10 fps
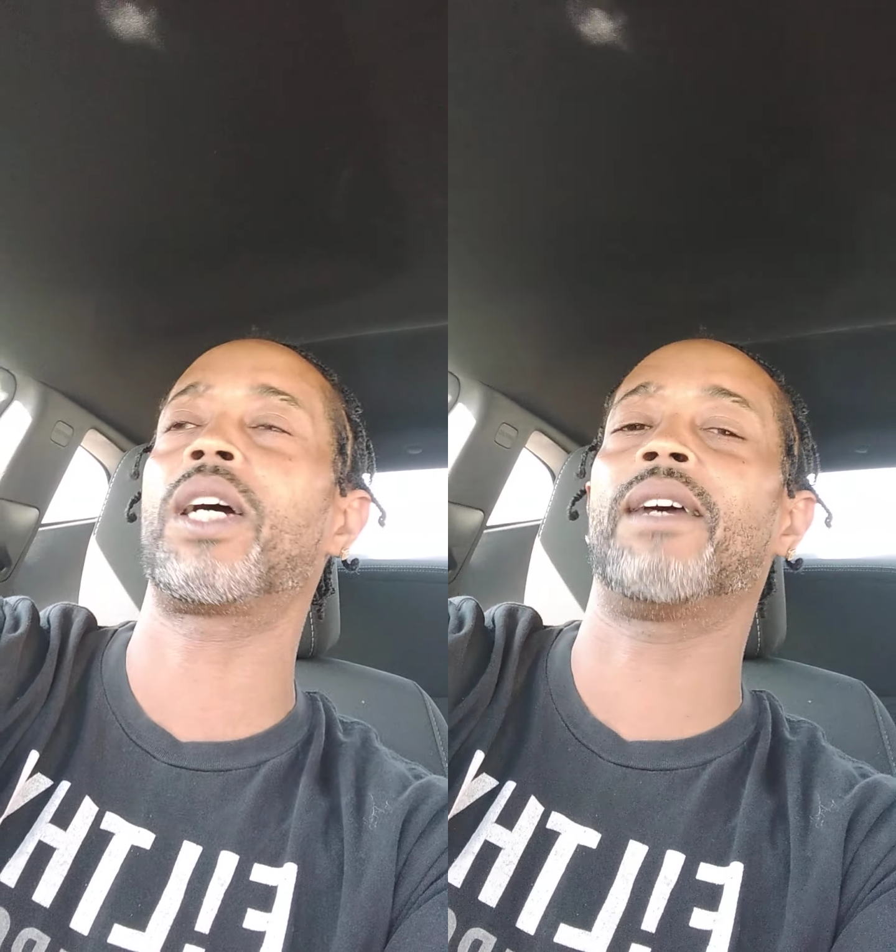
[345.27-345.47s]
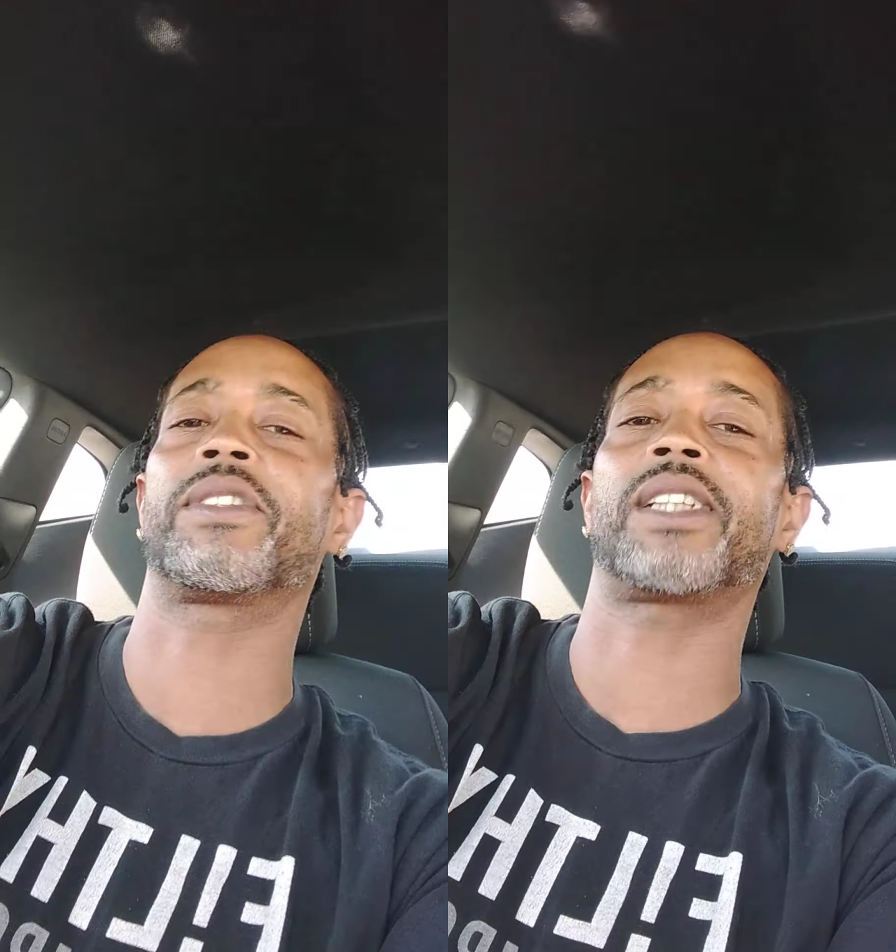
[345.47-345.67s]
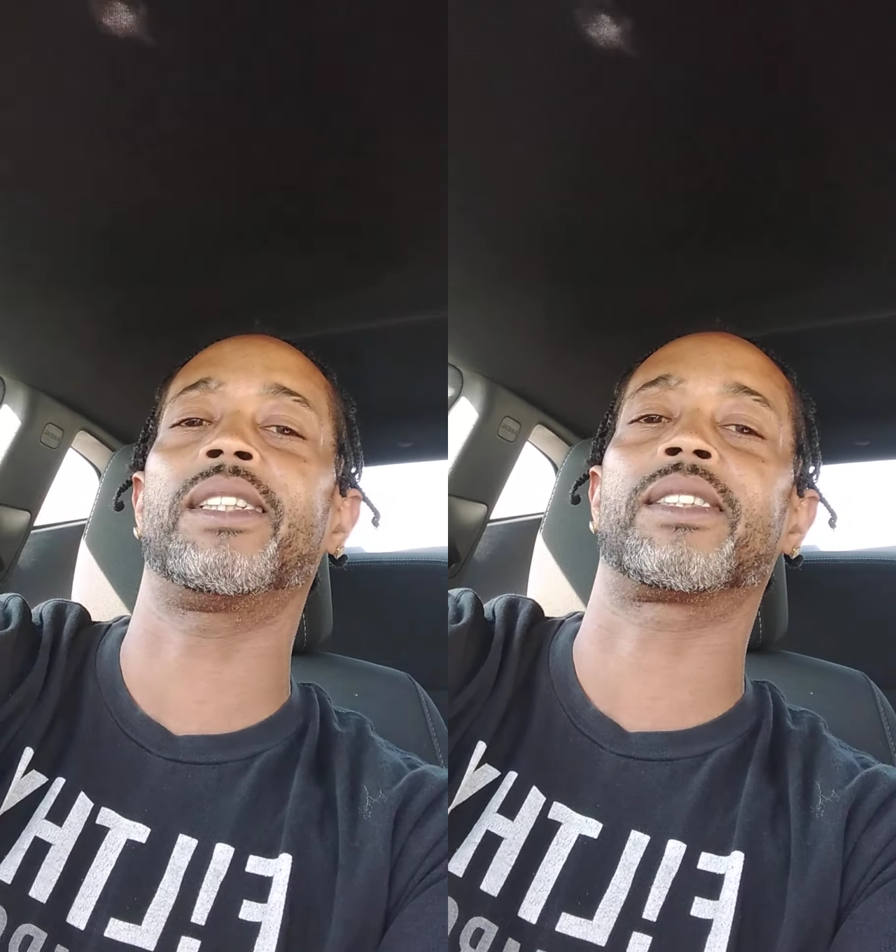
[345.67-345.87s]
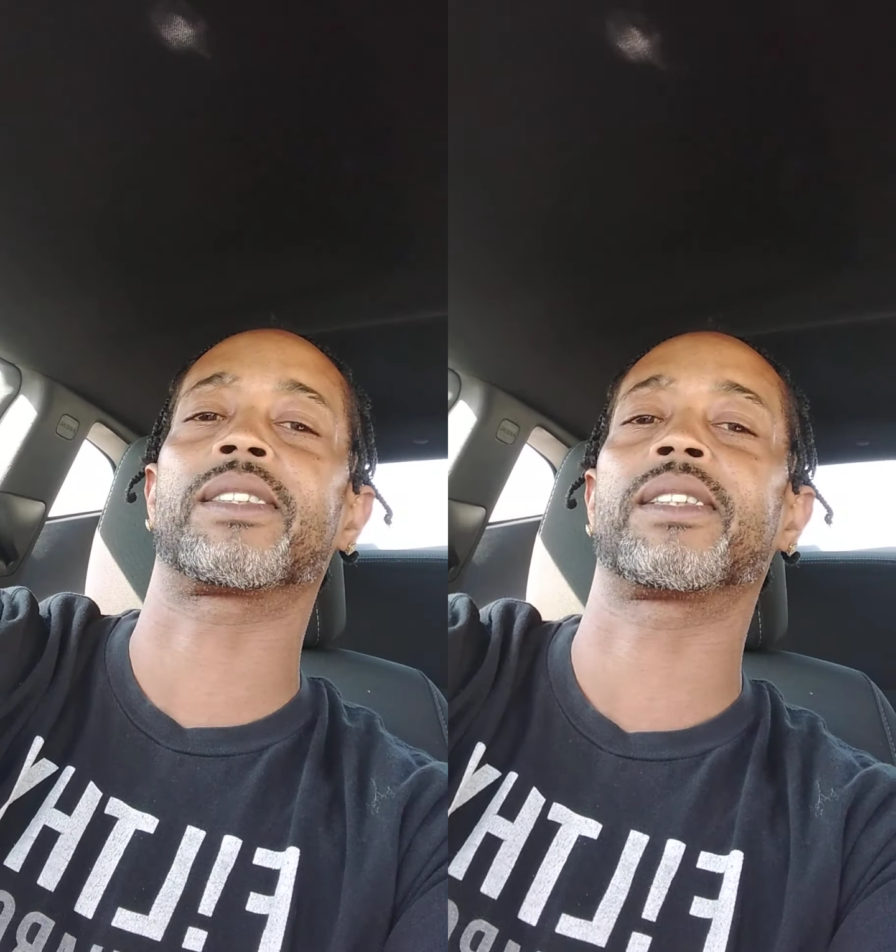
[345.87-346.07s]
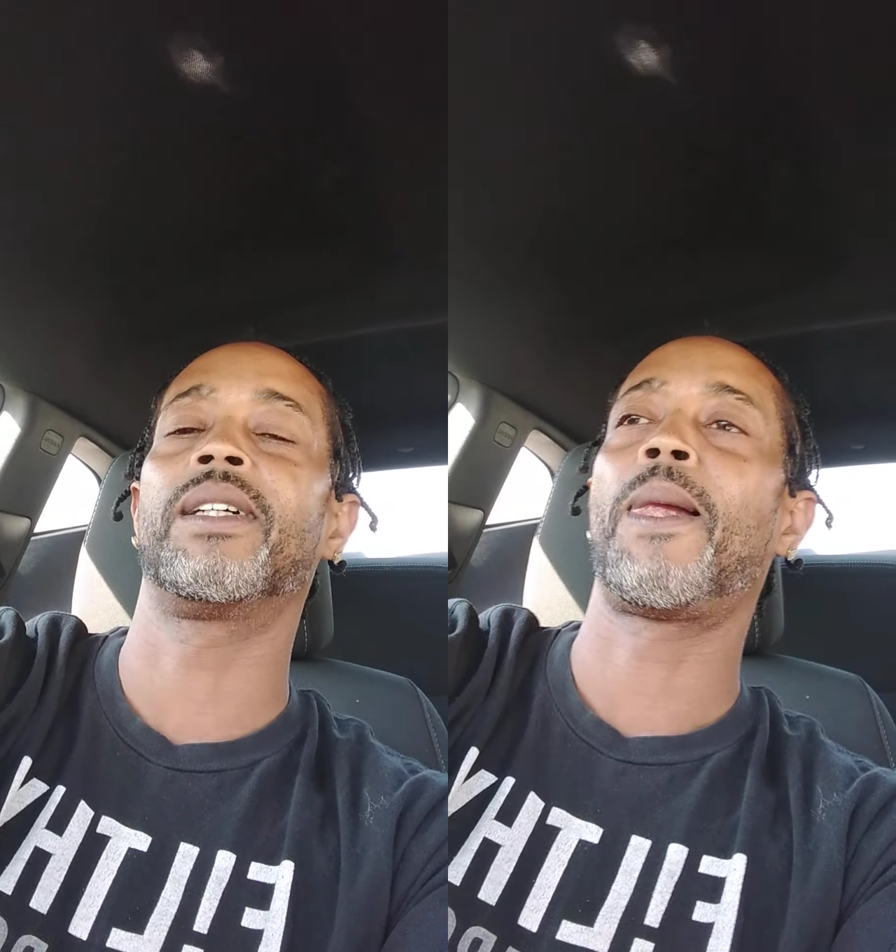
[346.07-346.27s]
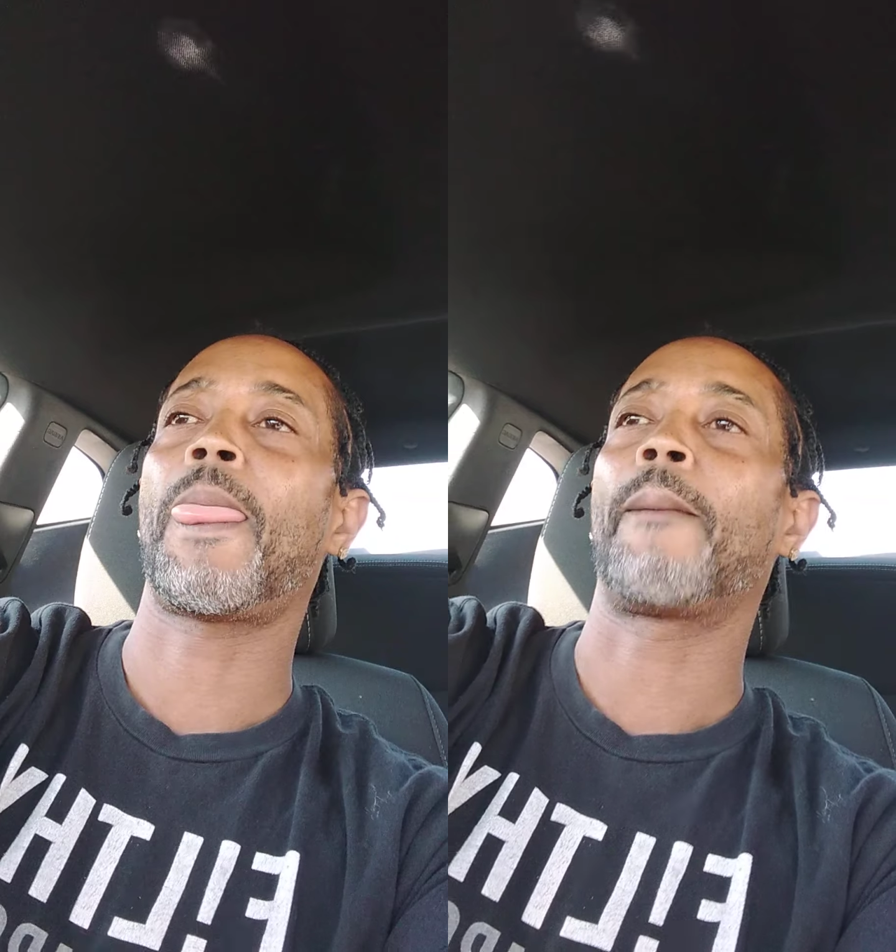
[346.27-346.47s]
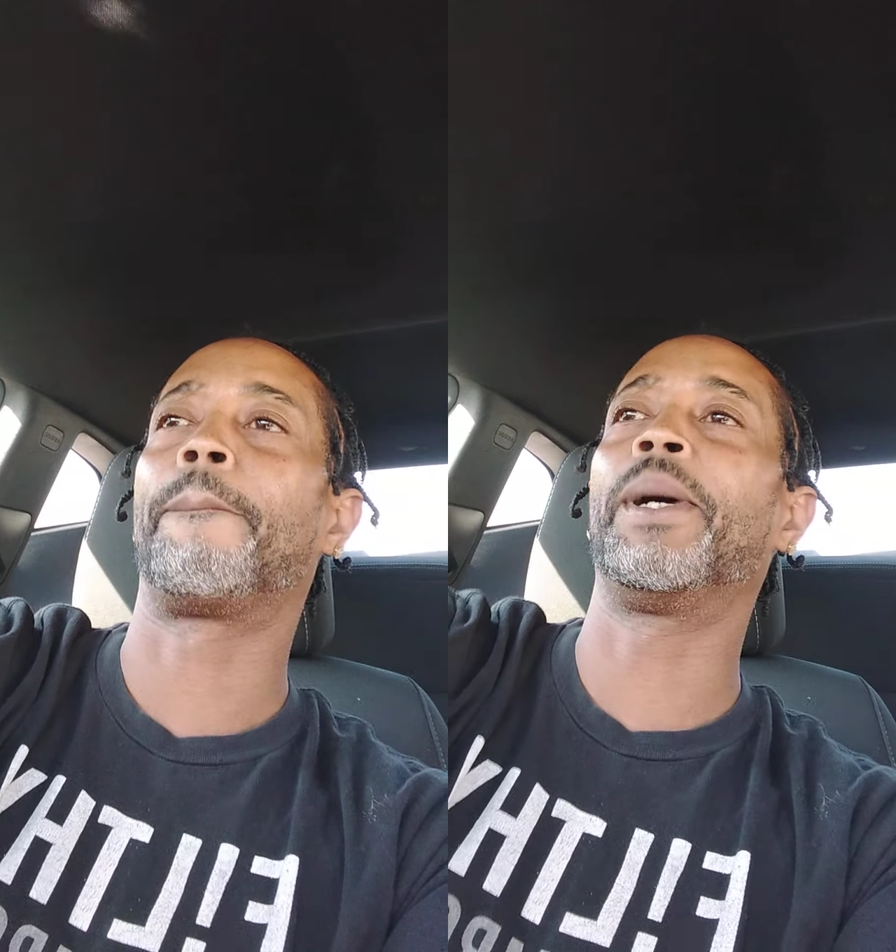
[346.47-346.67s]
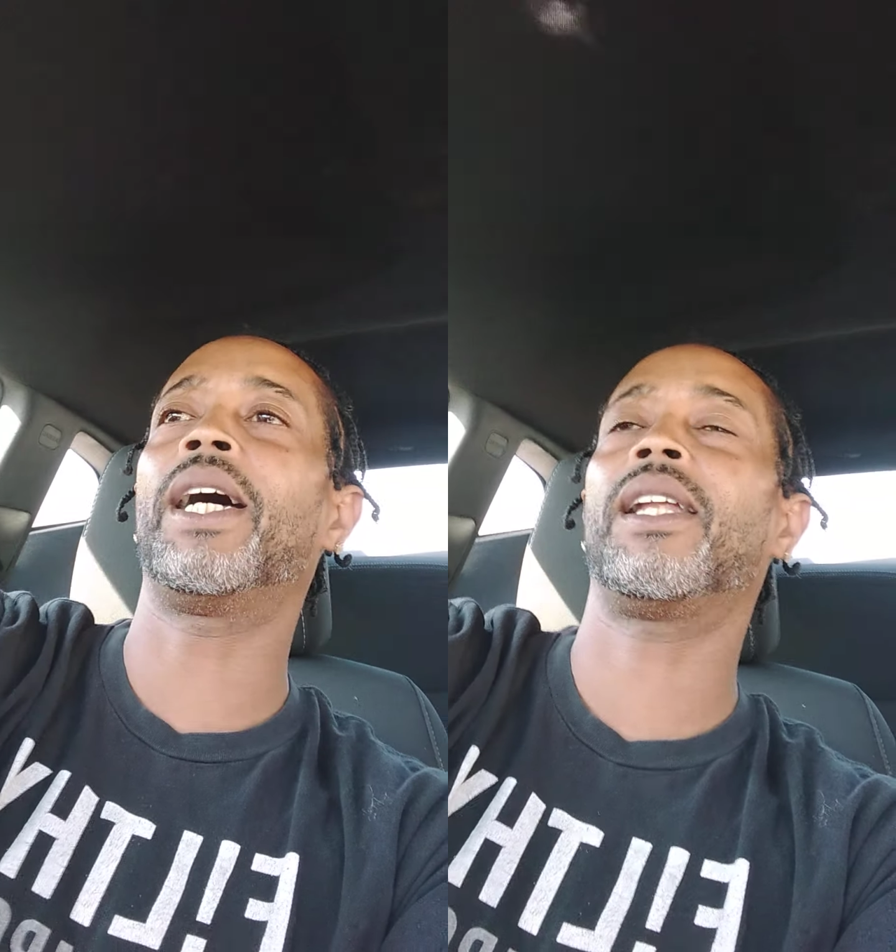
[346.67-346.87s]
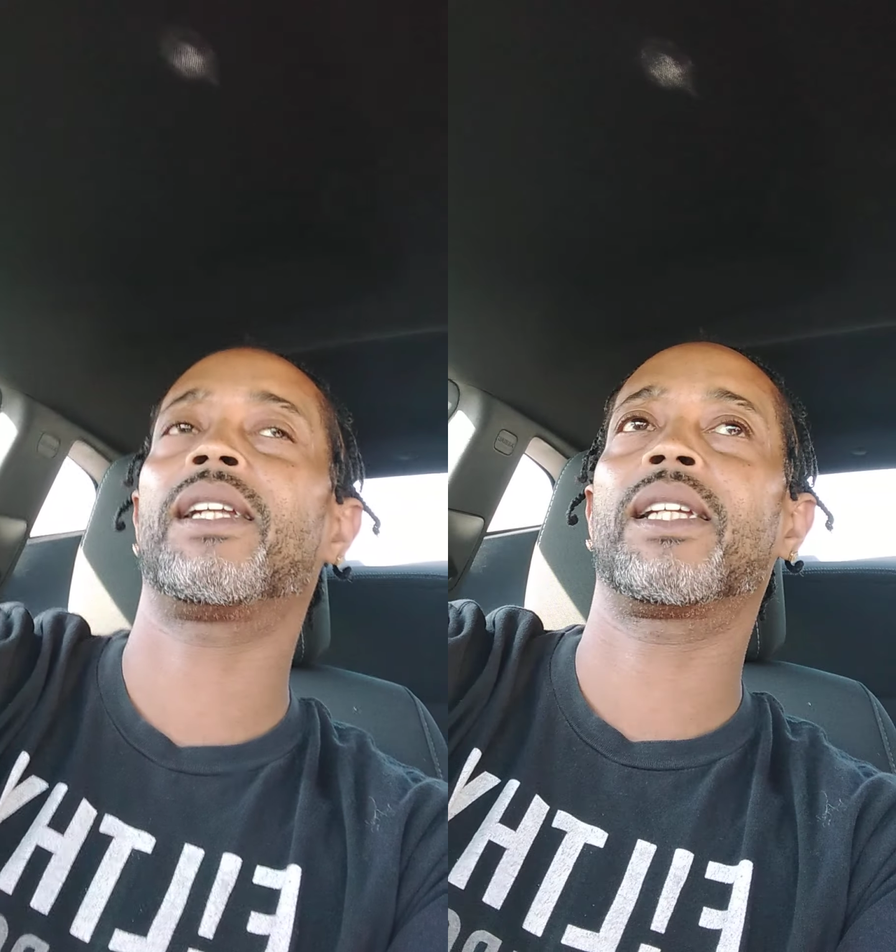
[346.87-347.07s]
conversations. But